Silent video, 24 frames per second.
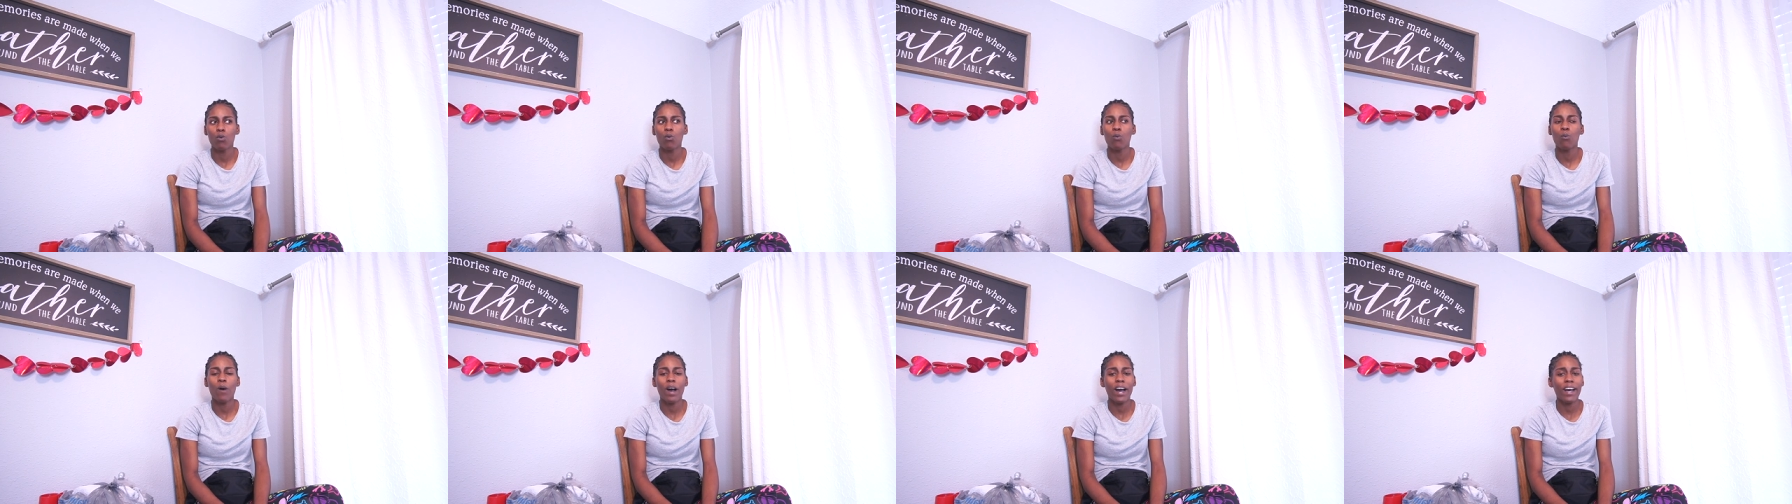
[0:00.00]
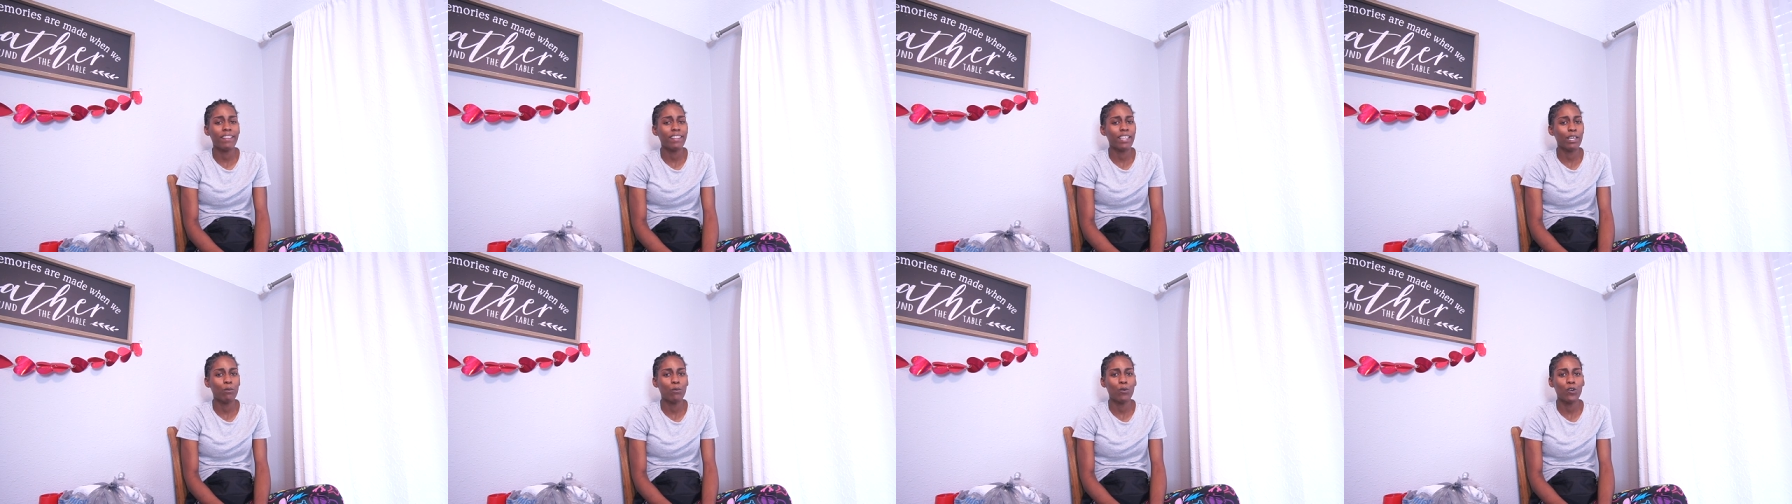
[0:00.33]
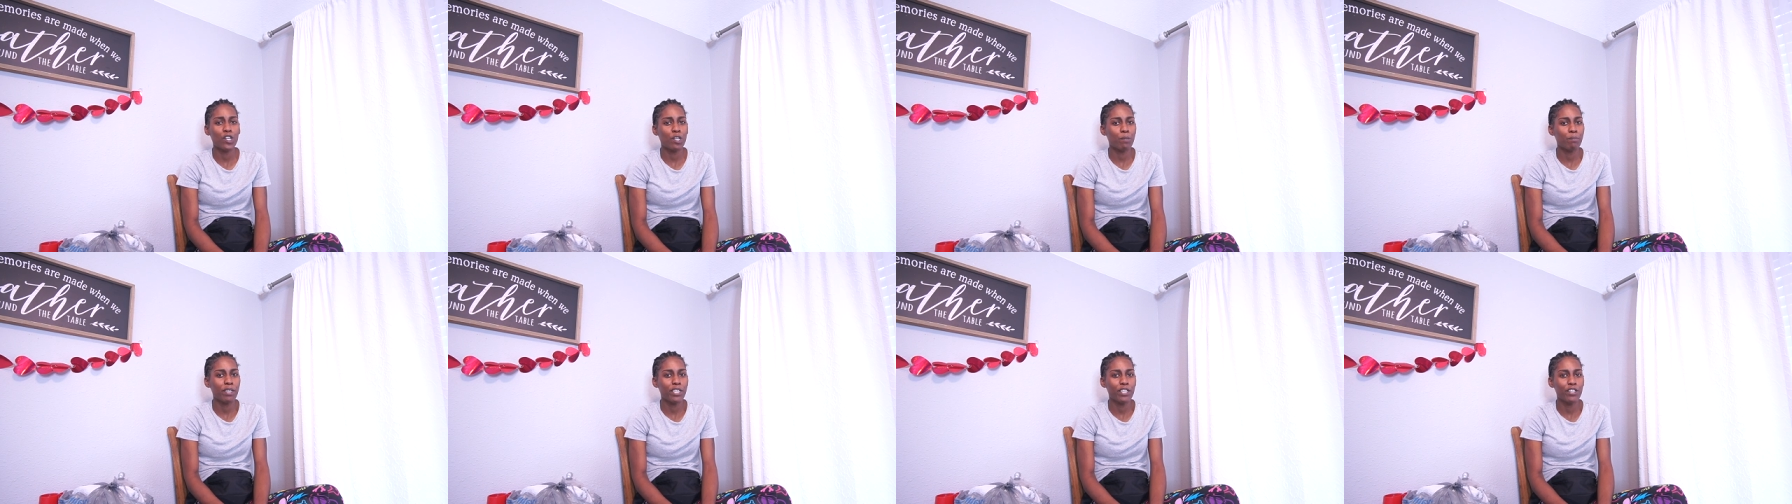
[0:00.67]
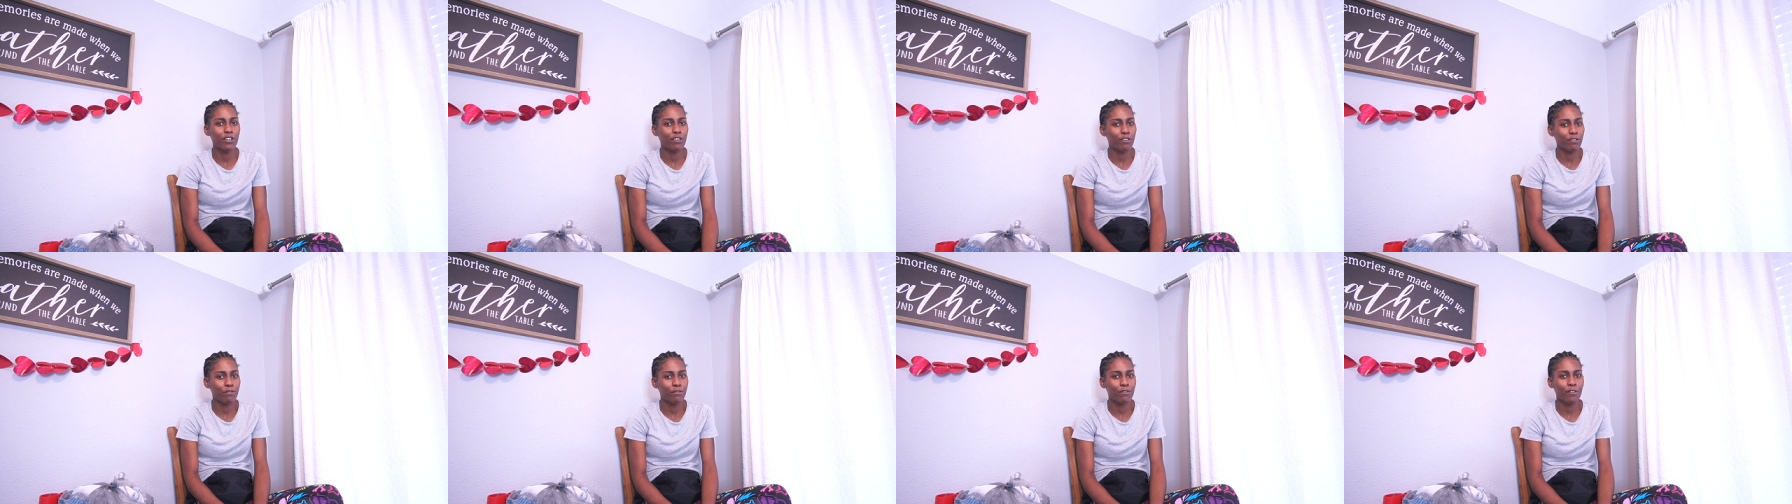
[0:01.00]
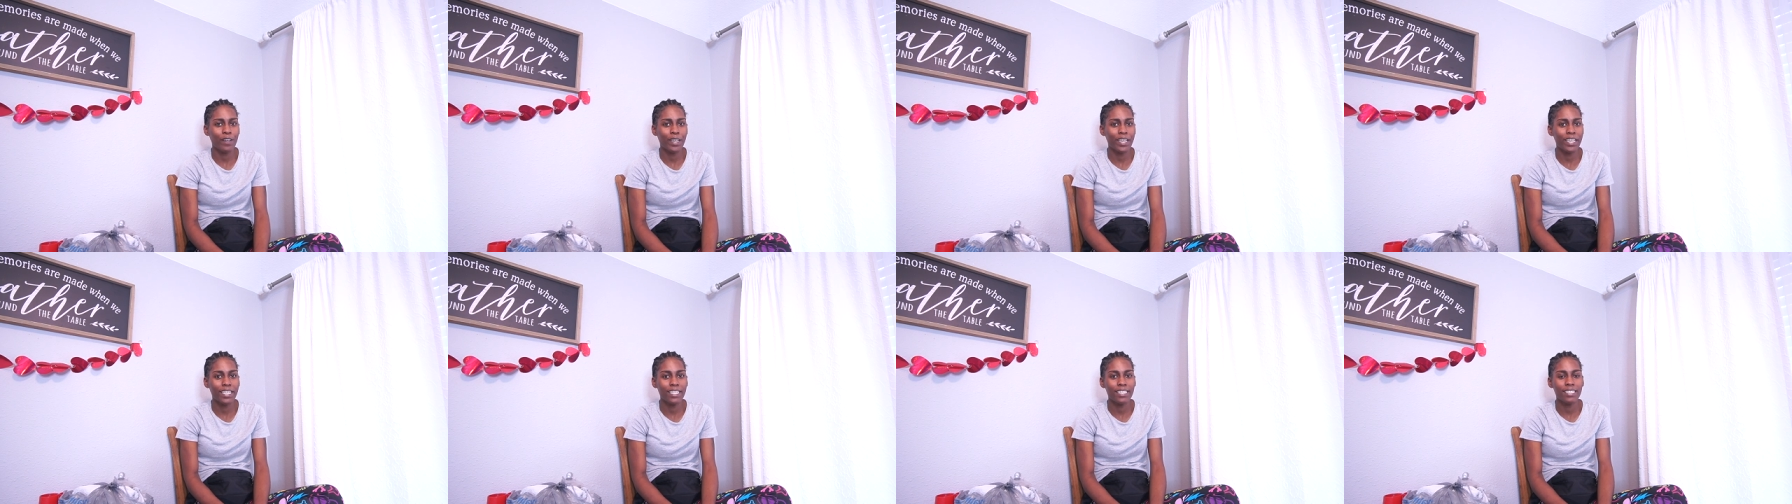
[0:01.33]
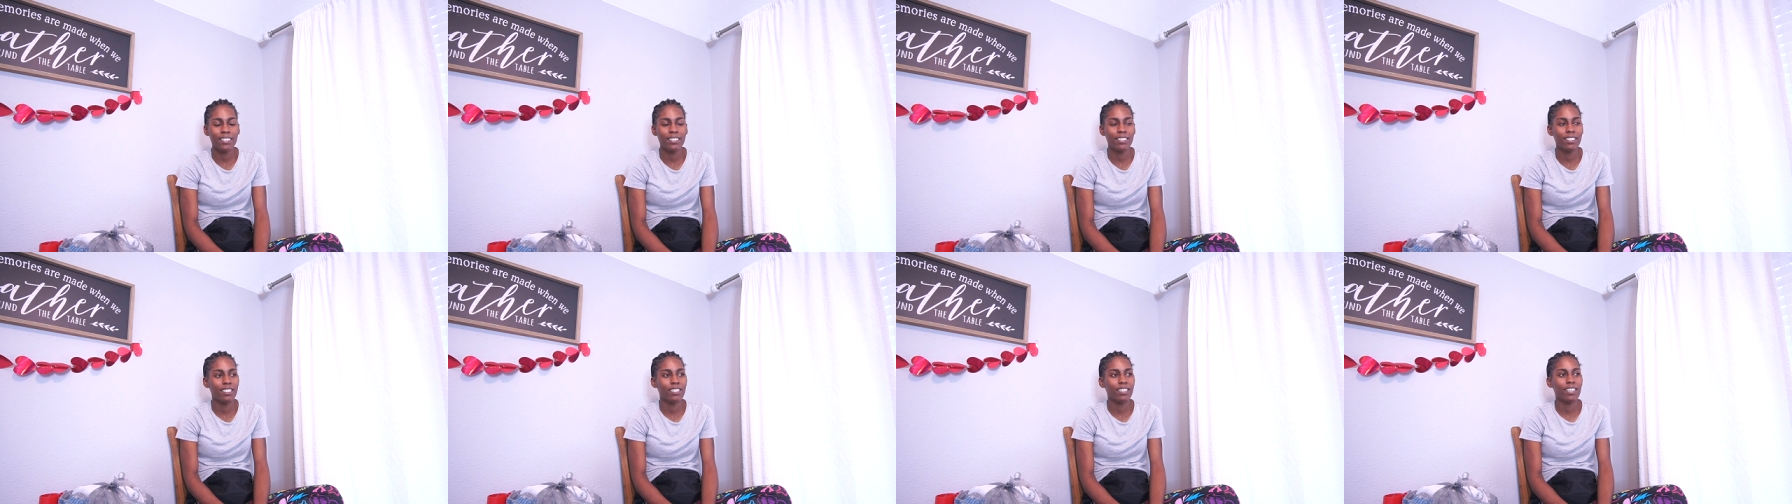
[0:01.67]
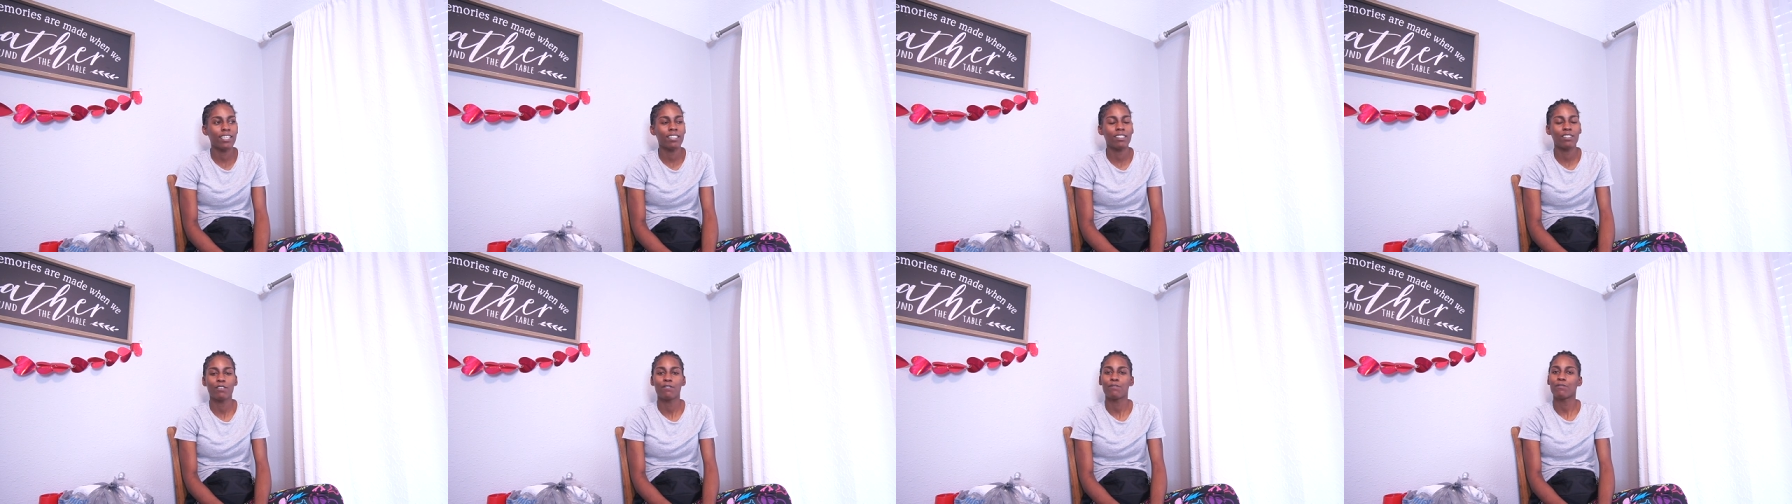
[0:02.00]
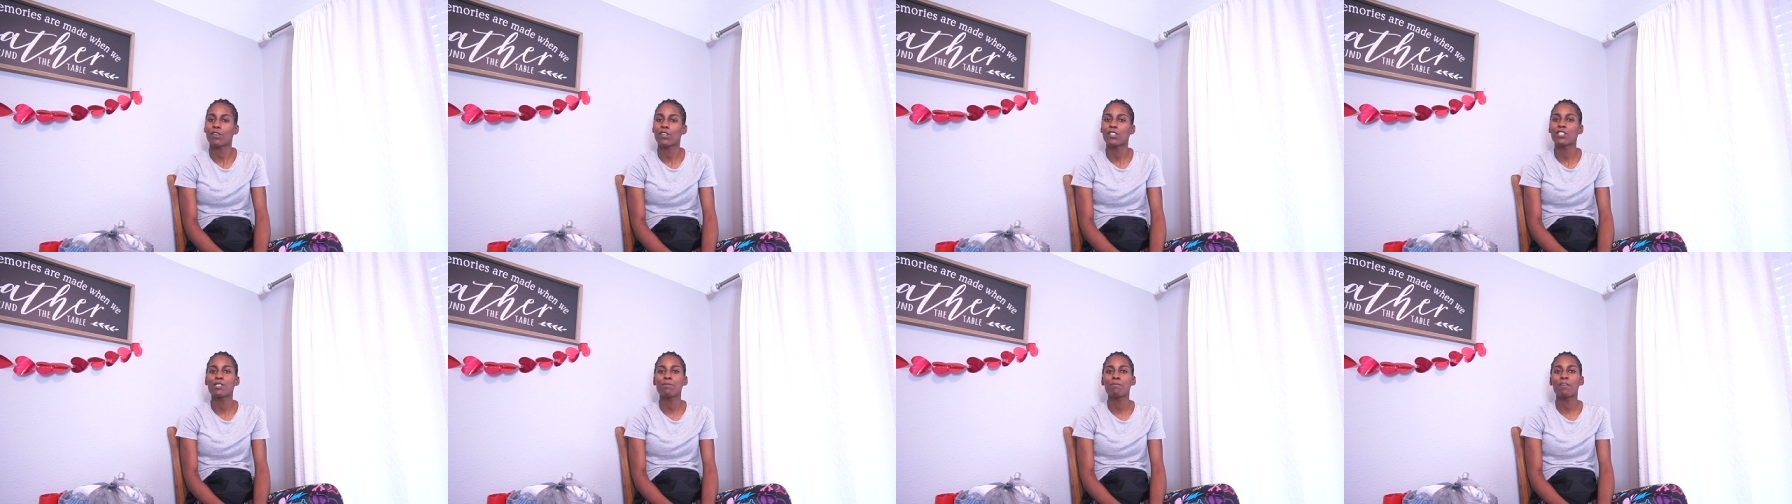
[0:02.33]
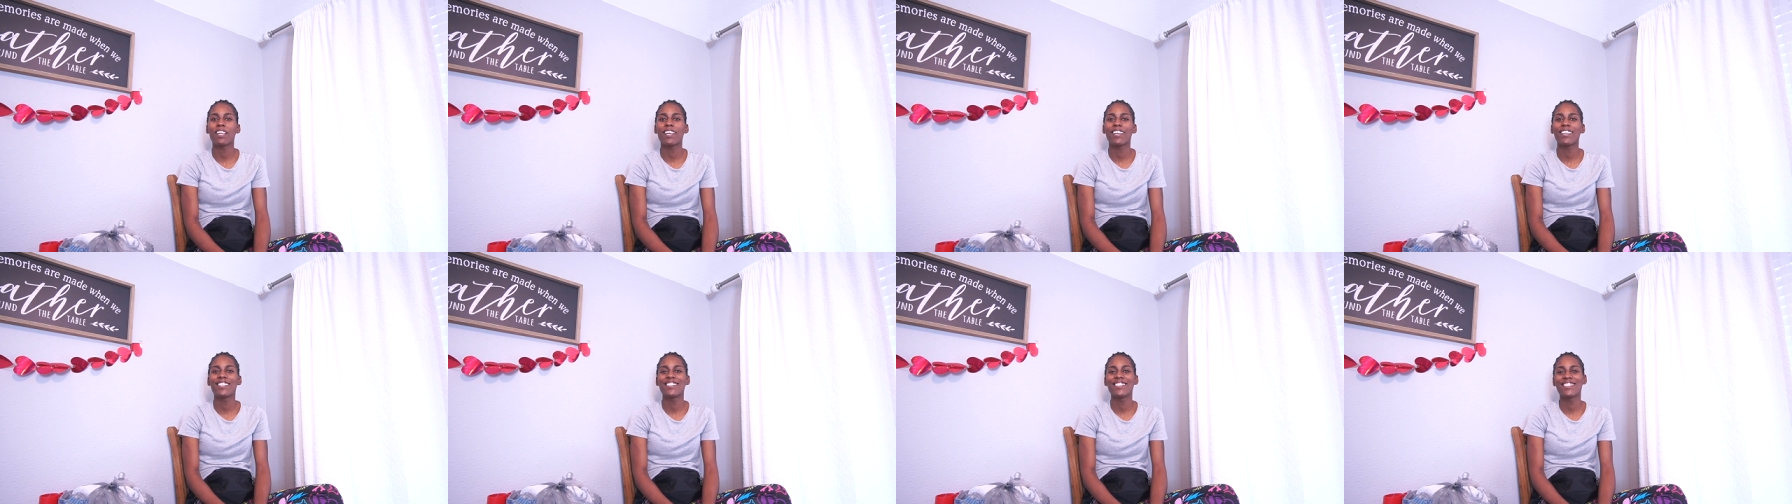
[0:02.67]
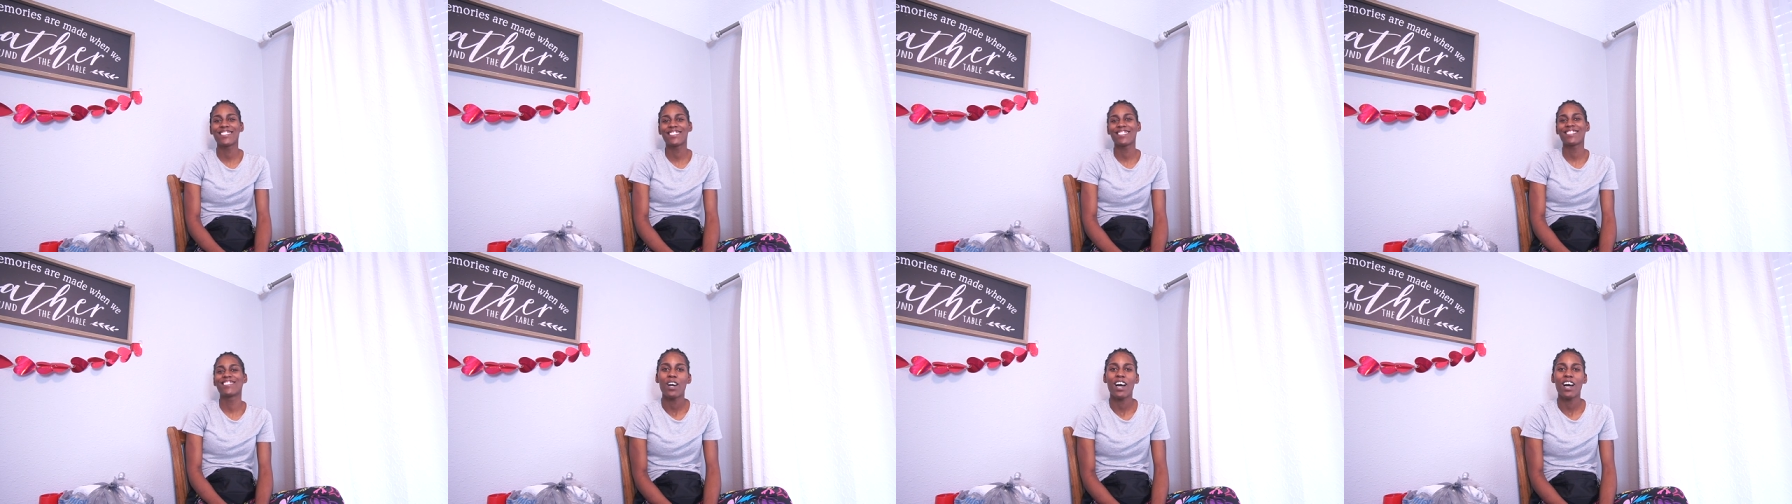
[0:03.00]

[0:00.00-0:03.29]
why they want to be your friend in the first place.